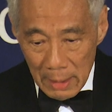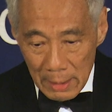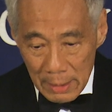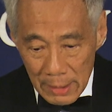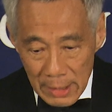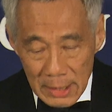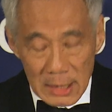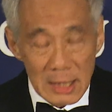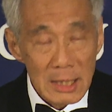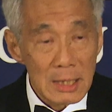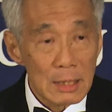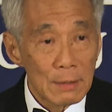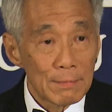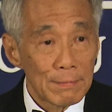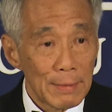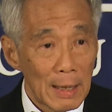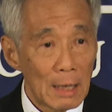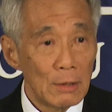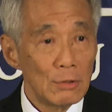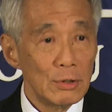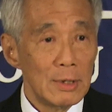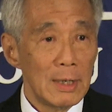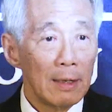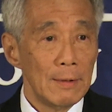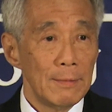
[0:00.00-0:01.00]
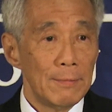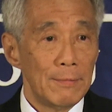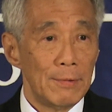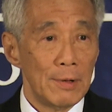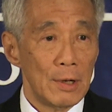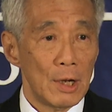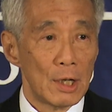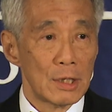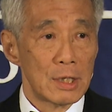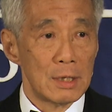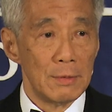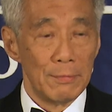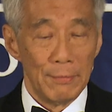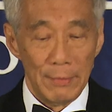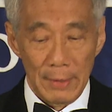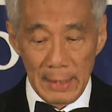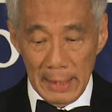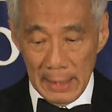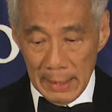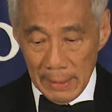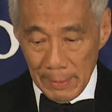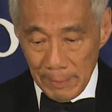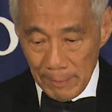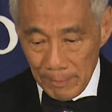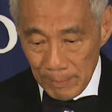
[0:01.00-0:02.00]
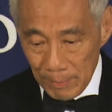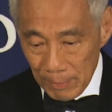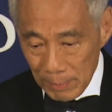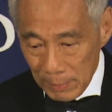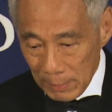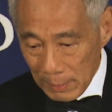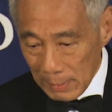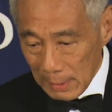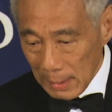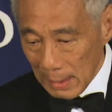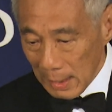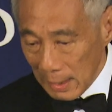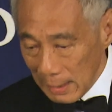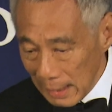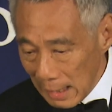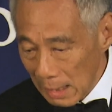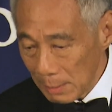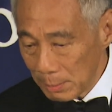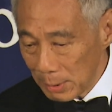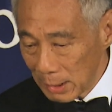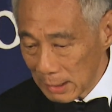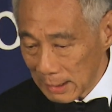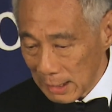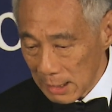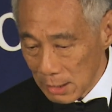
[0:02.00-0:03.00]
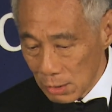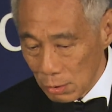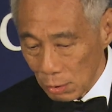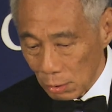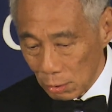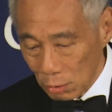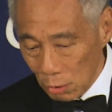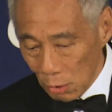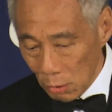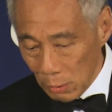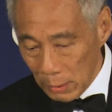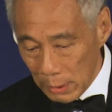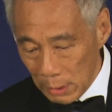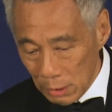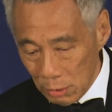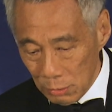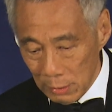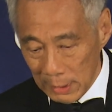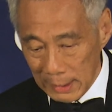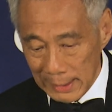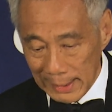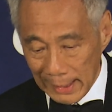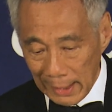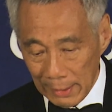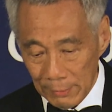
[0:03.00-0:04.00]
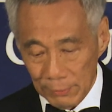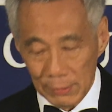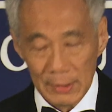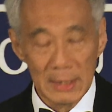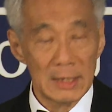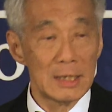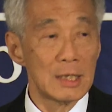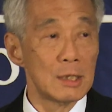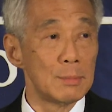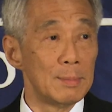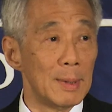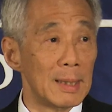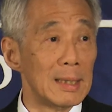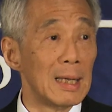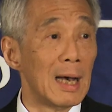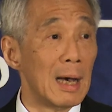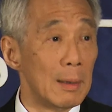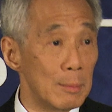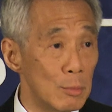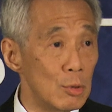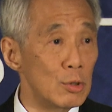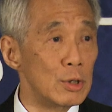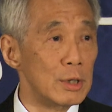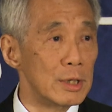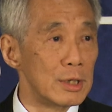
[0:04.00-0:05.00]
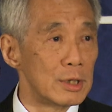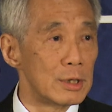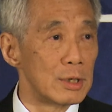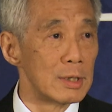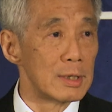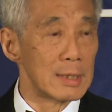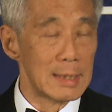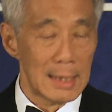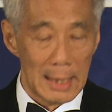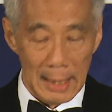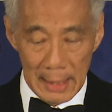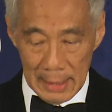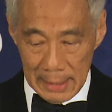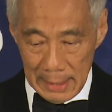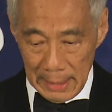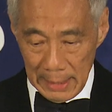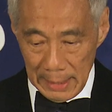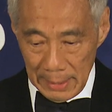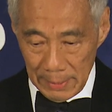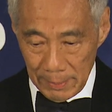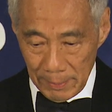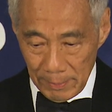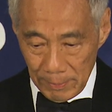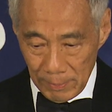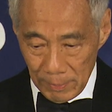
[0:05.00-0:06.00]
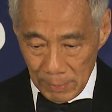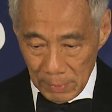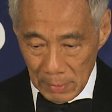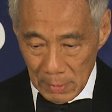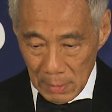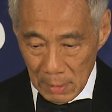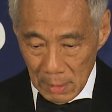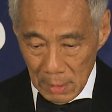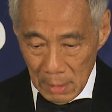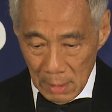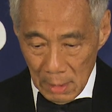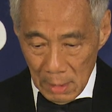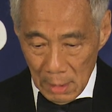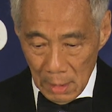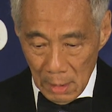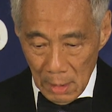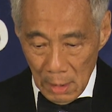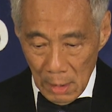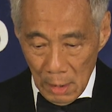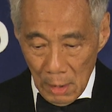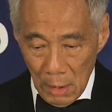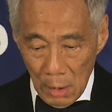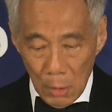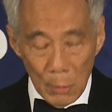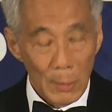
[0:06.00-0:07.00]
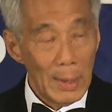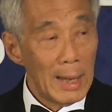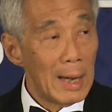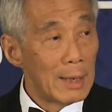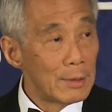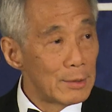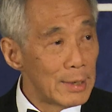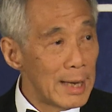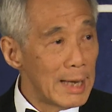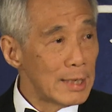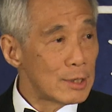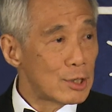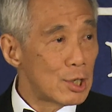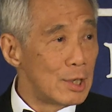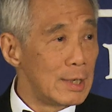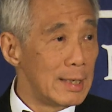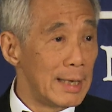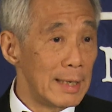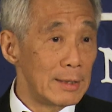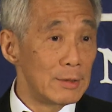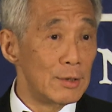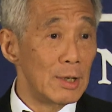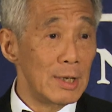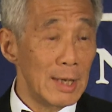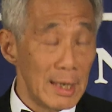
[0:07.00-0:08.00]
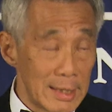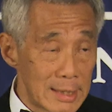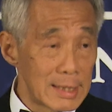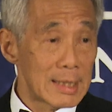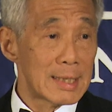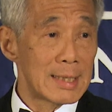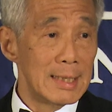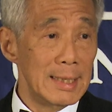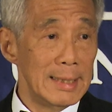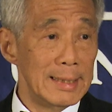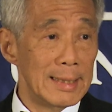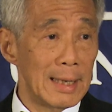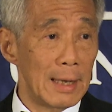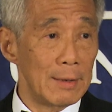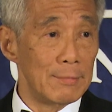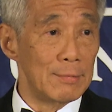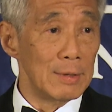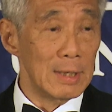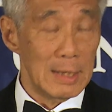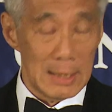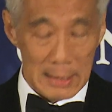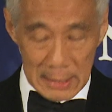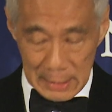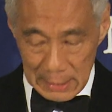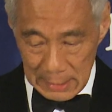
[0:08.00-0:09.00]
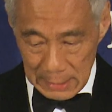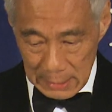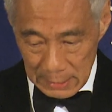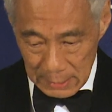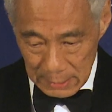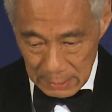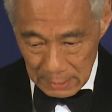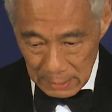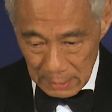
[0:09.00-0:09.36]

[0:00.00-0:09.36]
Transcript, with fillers: This founding philosophy enabled us to grow into a diverse but harmonious society. We are racially and religiously diverse,